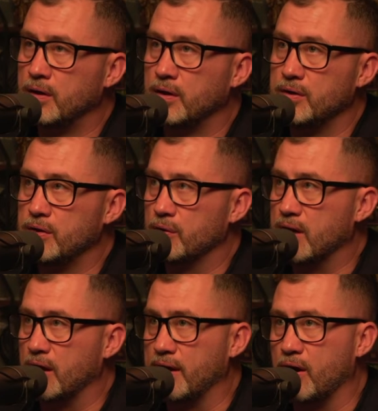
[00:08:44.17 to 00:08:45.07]
you know,
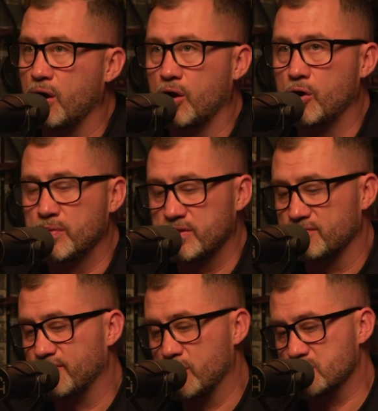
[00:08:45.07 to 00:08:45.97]
kind of in our home. But the
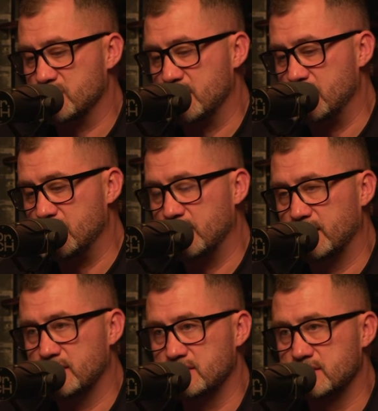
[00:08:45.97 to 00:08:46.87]
first C
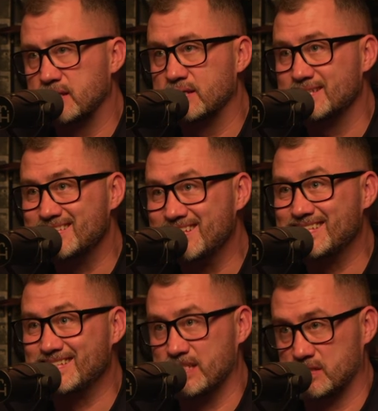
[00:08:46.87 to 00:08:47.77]
is
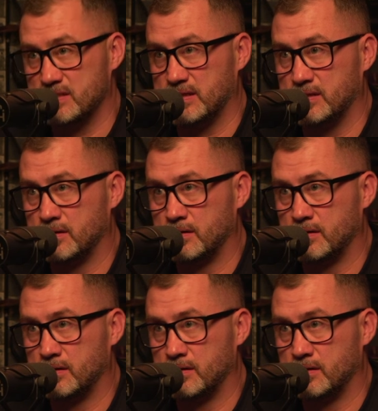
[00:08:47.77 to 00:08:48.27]
consistency.